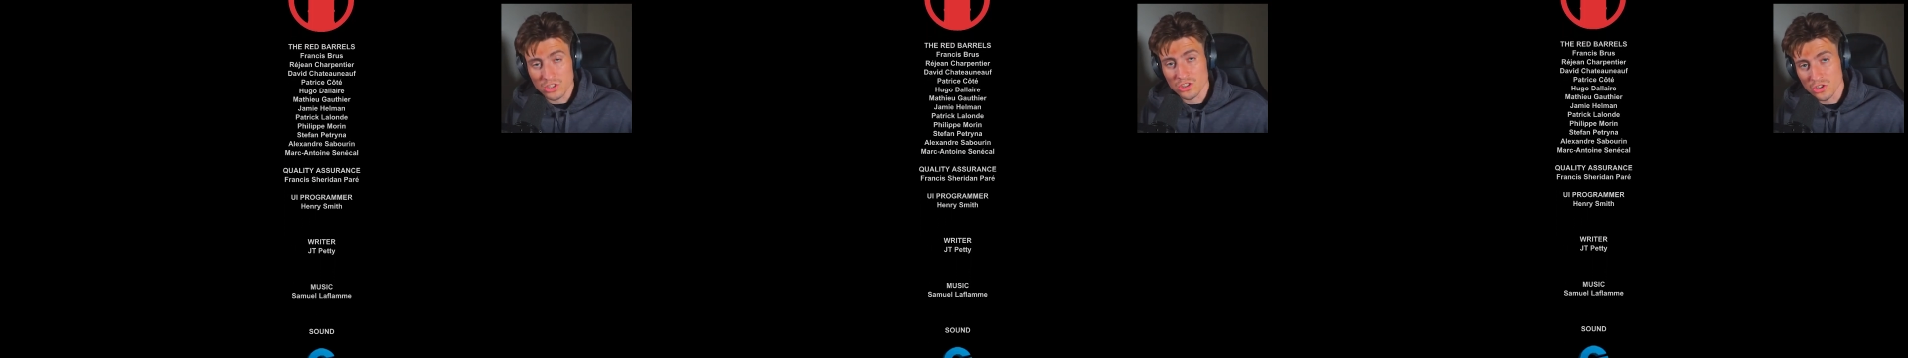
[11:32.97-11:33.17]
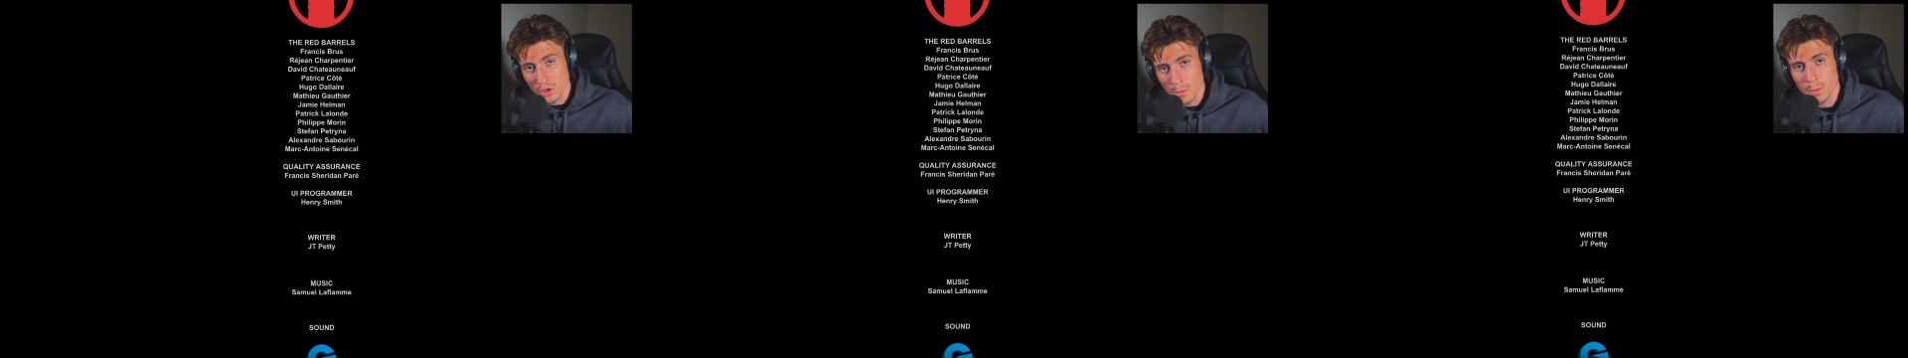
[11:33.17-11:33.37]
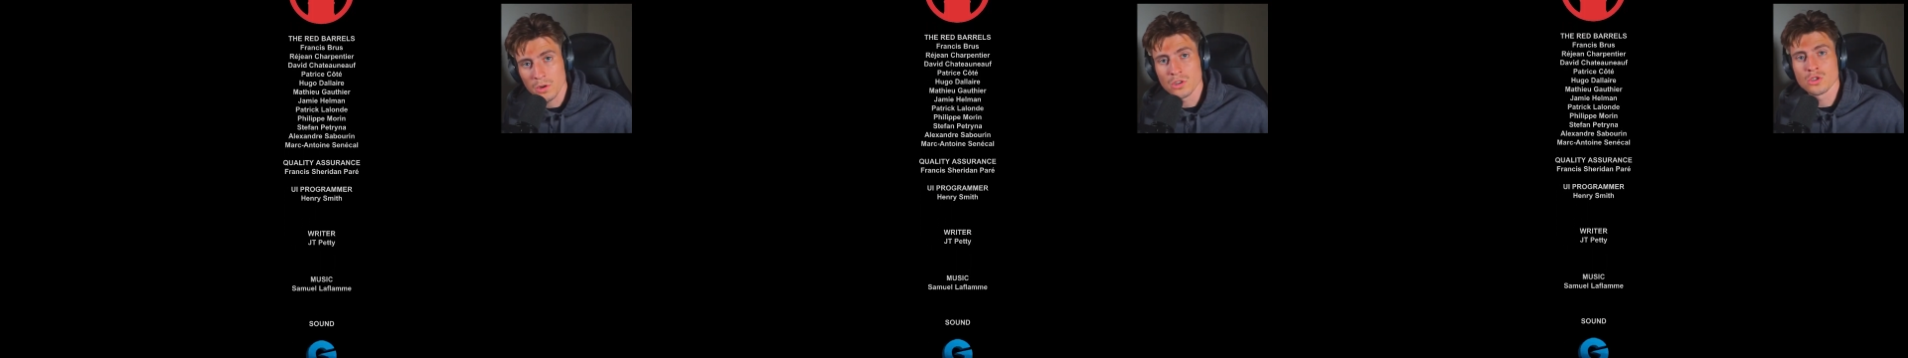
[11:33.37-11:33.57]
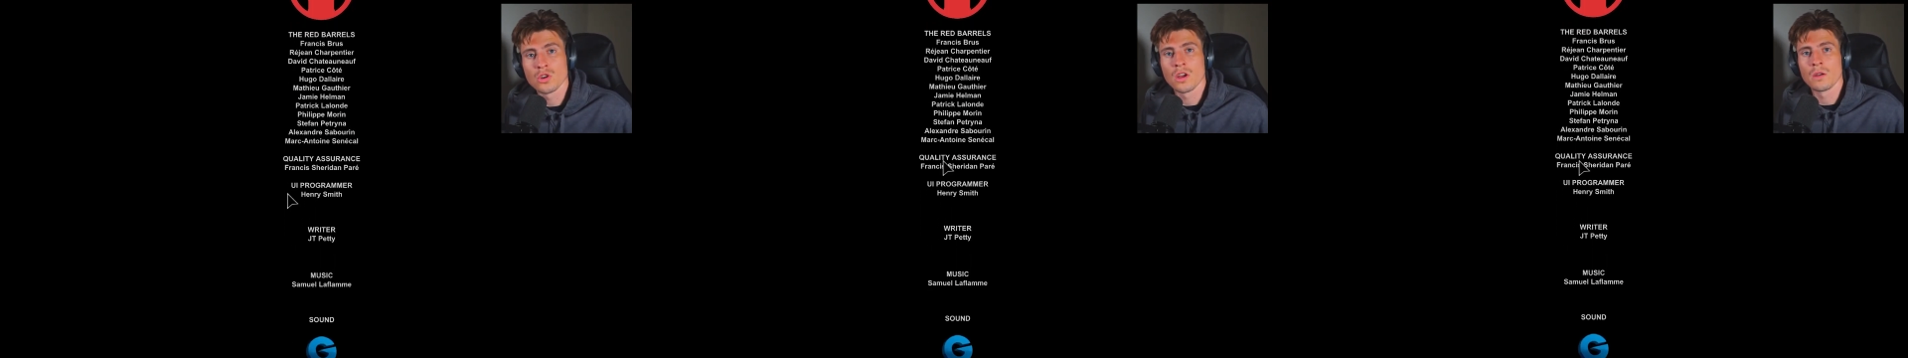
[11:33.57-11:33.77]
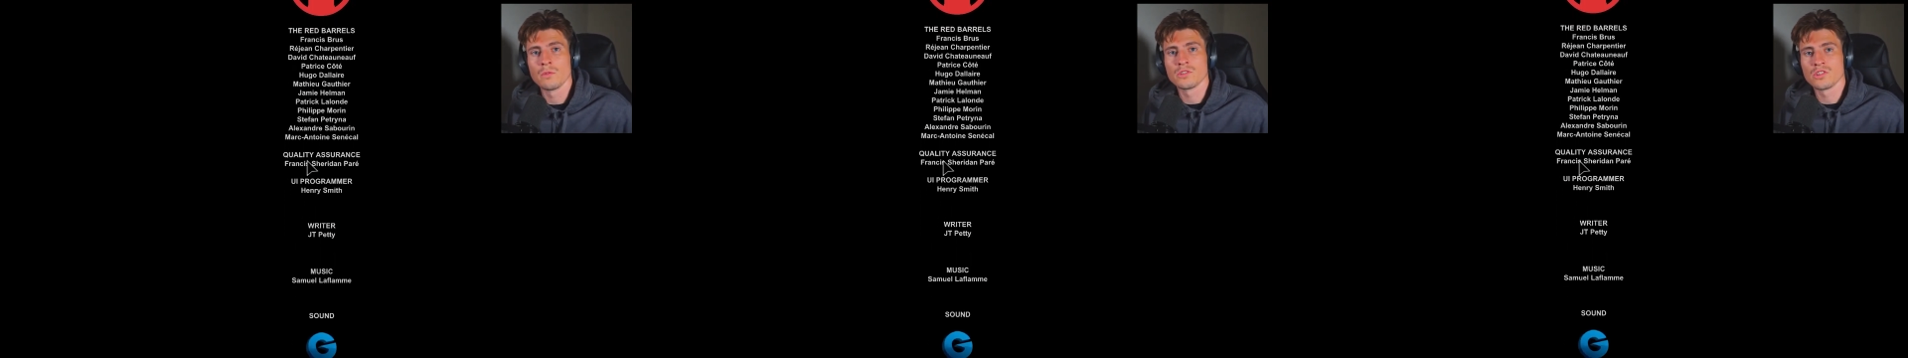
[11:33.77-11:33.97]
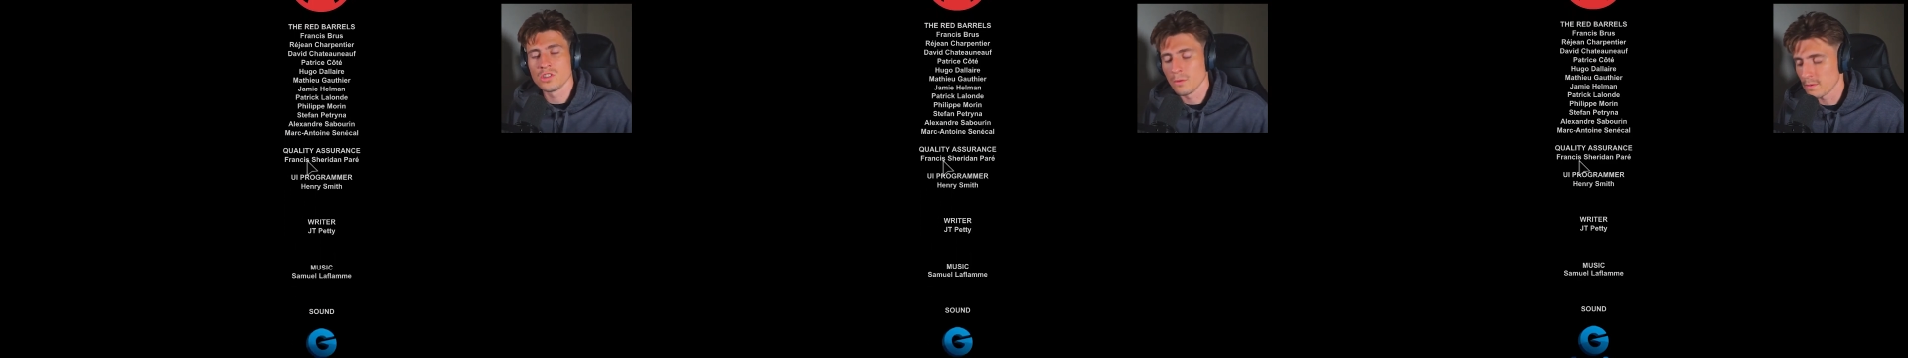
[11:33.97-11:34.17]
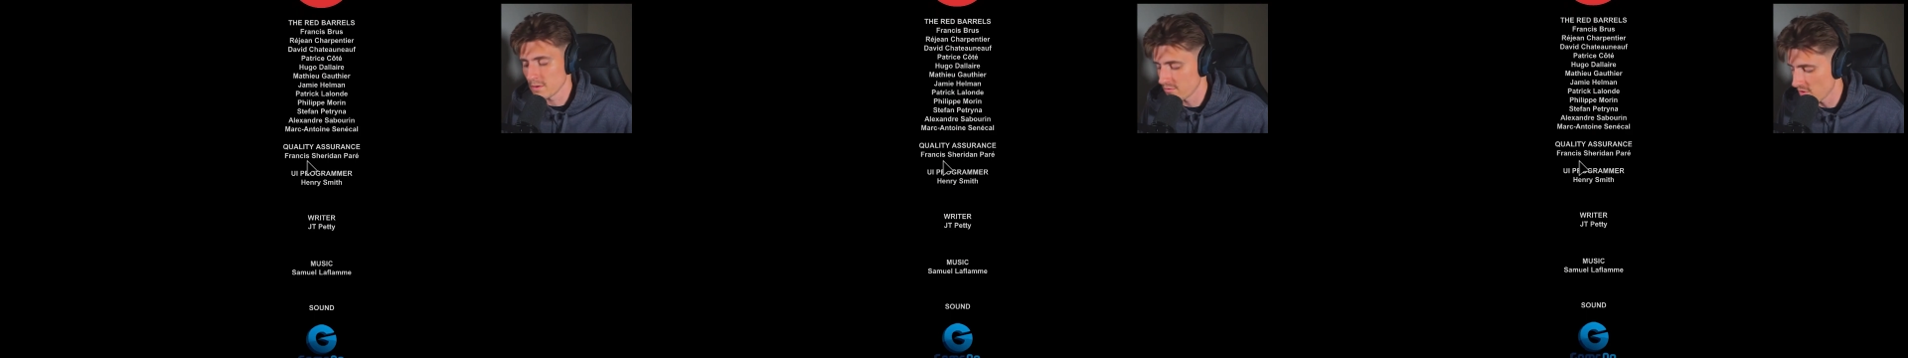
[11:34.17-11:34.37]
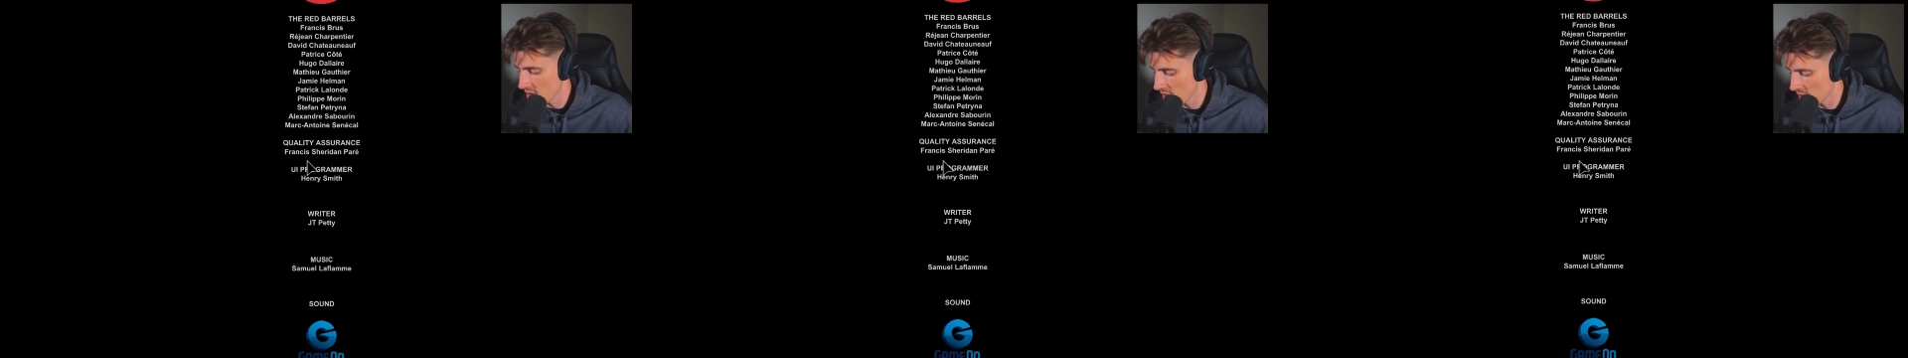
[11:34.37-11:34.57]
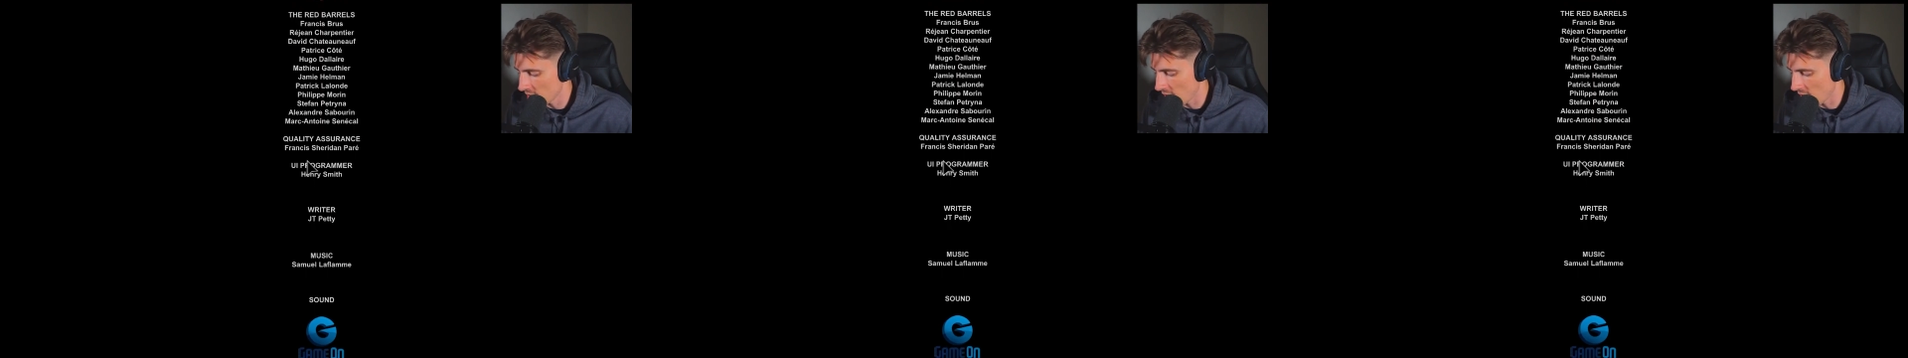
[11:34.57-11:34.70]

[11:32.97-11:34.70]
super enjoyable, super fun.